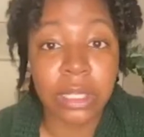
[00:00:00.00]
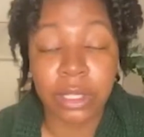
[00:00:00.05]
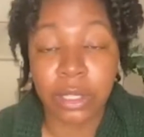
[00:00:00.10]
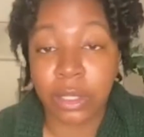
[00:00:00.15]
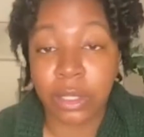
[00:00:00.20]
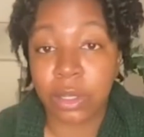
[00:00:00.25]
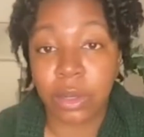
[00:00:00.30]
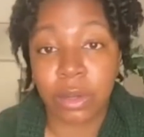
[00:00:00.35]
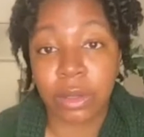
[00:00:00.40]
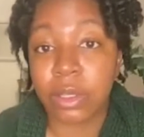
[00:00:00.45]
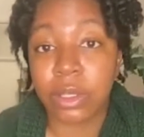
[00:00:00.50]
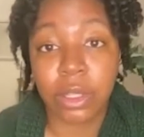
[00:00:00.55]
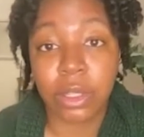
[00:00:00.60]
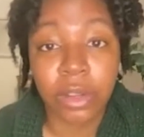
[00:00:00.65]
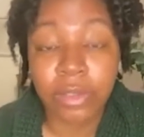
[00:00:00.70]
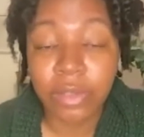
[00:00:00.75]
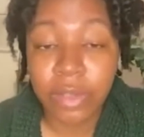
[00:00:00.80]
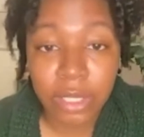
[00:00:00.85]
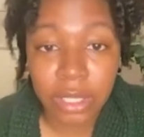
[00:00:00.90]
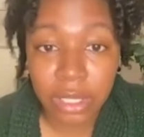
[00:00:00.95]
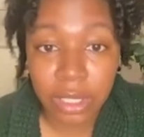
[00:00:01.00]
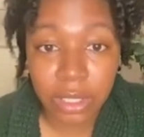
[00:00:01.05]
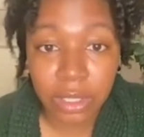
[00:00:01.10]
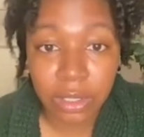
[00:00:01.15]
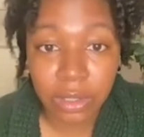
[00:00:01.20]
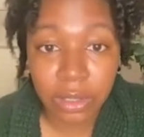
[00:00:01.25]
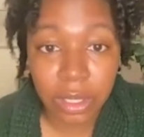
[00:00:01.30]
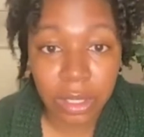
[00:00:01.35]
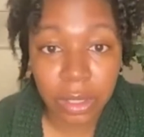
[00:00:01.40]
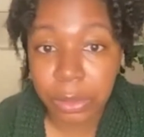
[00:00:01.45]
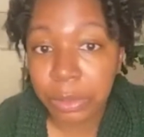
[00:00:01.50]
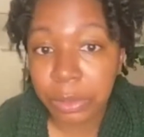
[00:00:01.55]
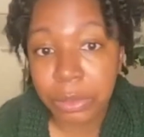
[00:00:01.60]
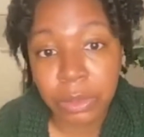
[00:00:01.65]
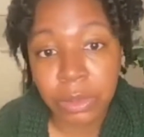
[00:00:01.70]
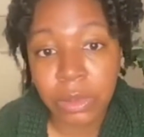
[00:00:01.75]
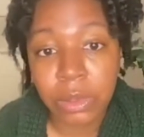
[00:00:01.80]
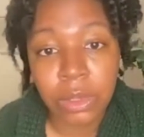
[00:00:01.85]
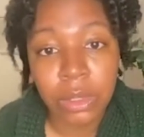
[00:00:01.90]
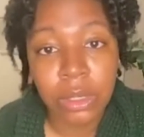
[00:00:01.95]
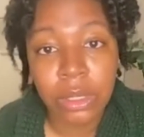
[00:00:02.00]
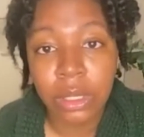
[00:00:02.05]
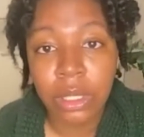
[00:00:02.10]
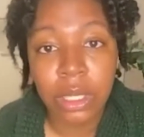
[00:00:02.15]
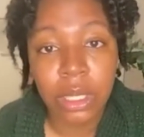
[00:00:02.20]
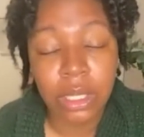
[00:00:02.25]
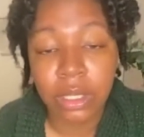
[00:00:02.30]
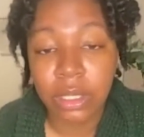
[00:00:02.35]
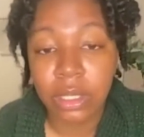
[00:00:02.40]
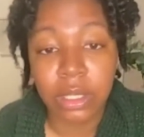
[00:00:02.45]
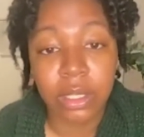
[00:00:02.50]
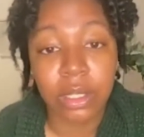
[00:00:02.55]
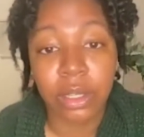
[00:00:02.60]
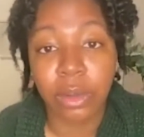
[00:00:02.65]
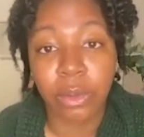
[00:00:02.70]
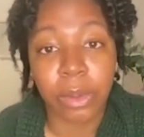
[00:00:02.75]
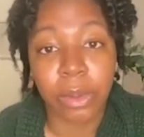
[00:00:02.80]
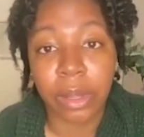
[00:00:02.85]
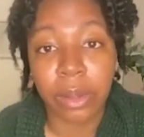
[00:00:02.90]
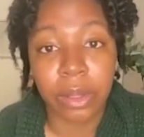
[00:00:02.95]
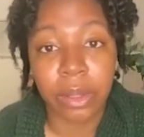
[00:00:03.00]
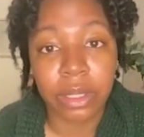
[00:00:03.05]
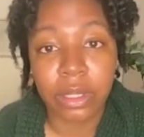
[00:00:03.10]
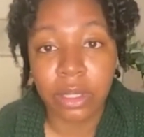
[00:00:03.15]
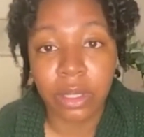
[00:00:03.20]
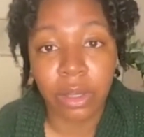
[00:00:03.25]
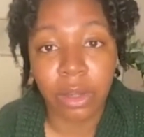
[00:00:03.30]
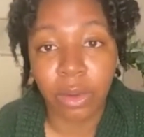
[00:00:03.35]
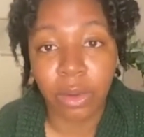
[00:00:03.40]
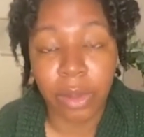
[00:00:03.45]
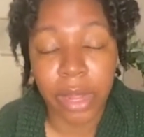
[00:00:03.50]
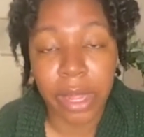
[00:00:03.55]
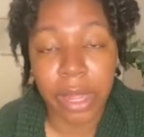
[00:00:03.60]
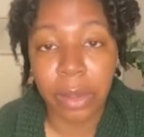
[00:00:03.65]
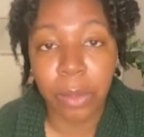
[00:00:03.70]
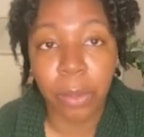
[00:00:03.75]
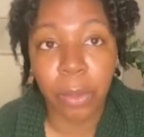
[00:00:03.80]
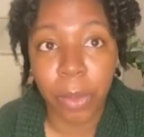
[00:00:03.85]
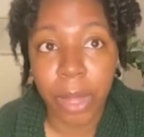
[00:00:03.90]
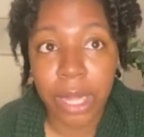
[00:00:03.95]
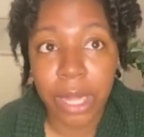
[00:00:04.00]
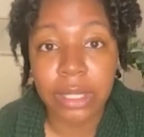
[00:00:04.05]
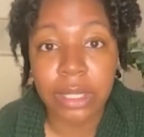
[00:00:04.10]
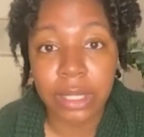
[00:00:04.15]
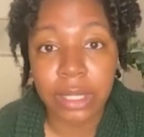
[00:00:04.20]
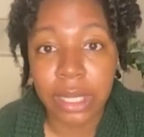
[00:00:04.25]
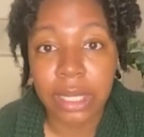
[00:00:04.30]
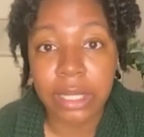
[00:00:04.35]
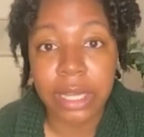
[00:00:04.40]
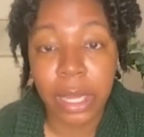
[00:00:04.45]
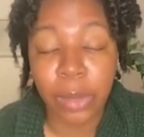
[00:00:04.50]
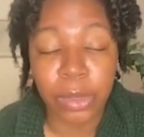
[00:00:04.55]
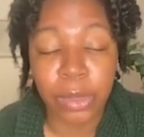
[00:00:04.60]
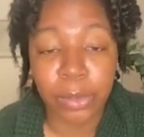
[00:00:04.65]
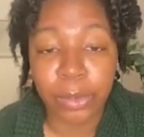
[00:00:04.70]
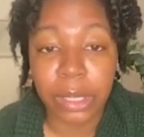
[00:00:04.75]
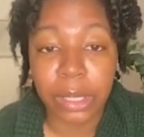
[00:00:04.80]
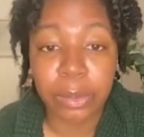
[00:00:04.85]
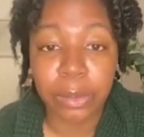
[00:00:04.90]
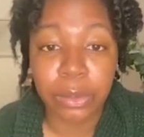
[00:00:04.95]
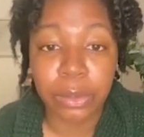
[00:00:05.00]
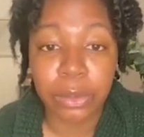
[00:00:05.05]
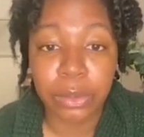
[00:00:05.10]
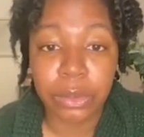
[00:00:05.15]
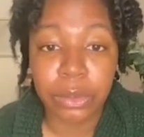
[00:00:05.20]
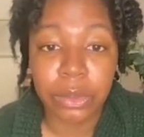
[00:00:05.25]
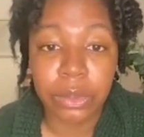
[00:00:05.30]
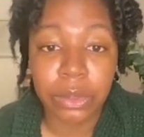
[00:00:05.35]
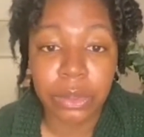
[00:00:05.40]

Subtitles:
certain services, it's a great way to connect with people.